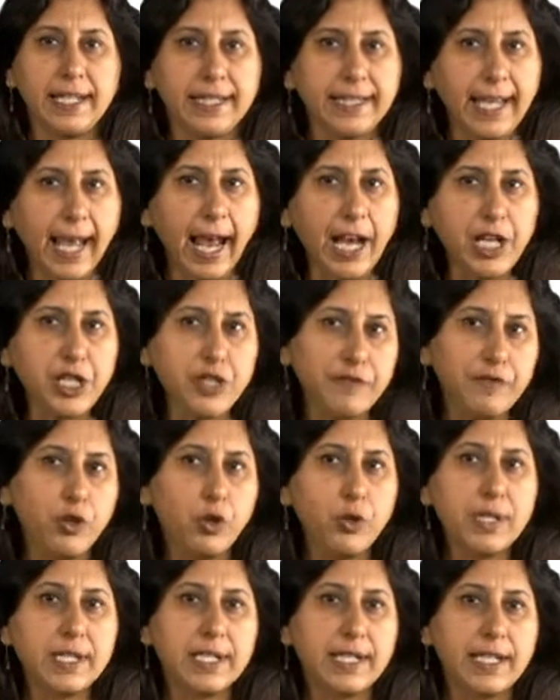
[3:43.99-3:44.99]
Cash
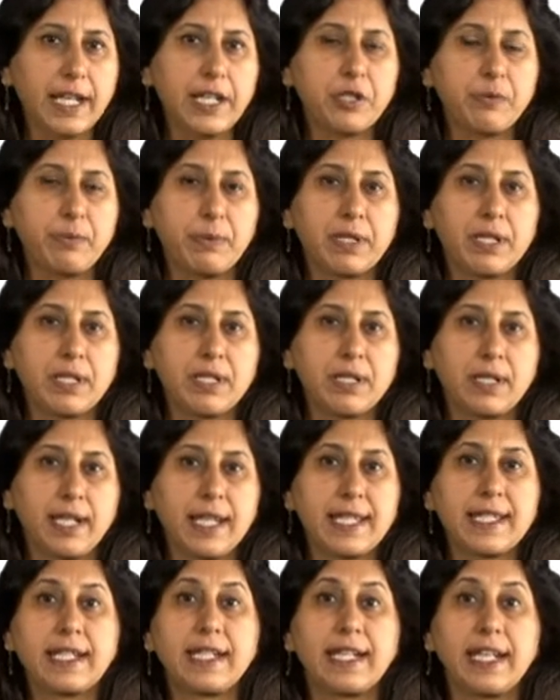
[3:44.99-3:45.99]
flow statement
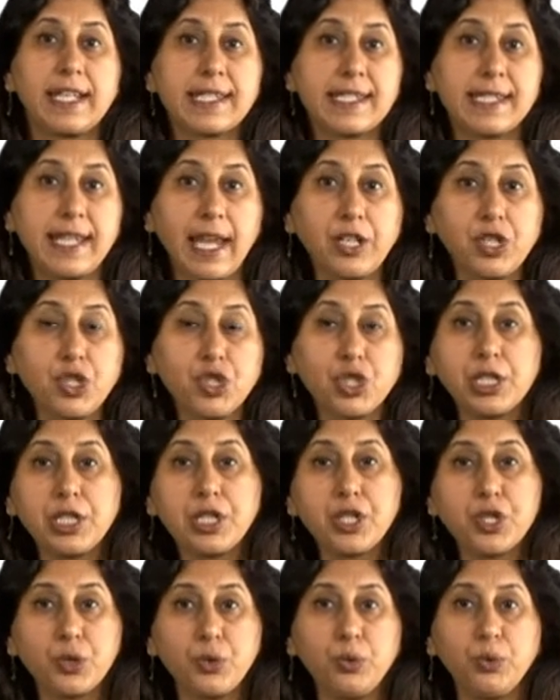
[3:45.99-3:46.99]
is an essential
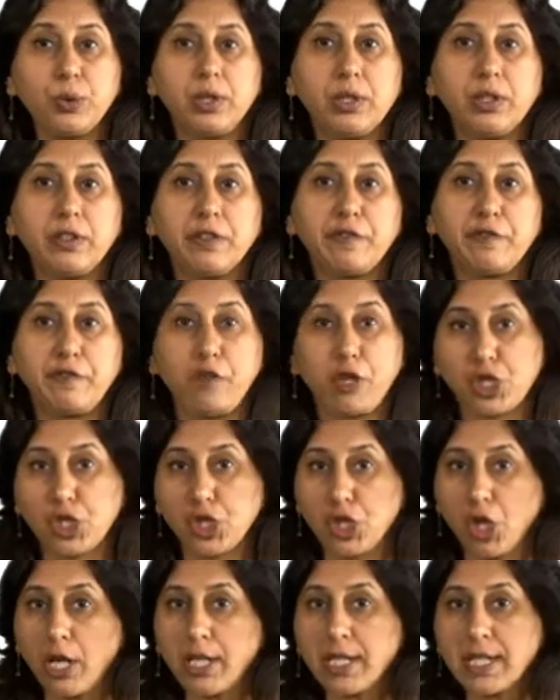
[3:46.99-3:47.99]
tool for
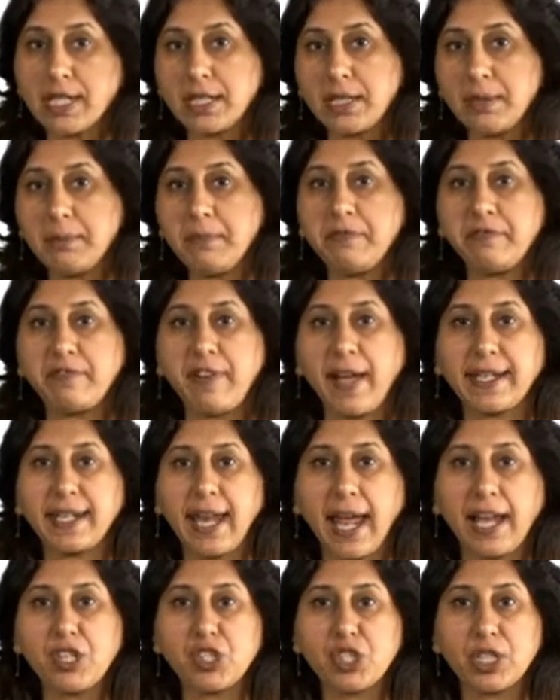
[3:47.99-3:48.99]
short-term
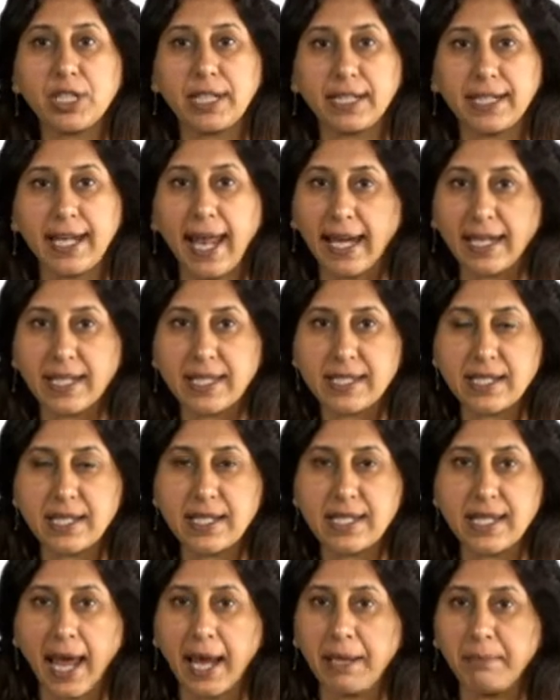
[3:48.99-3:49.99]
financial
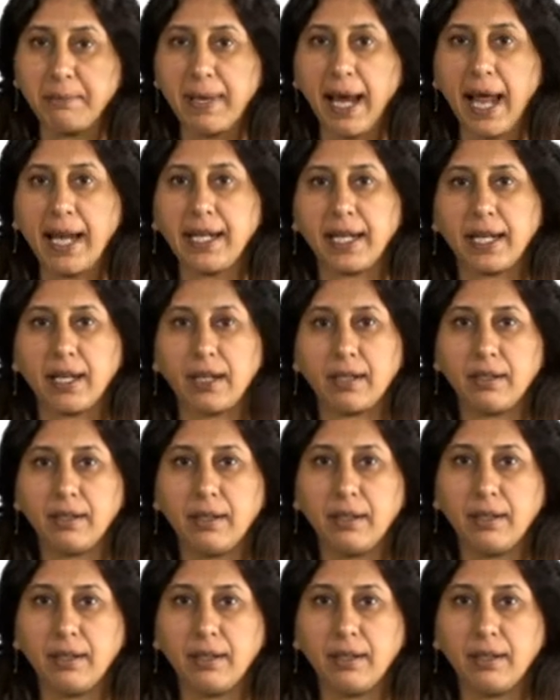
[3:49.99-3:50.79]
analysis and planning.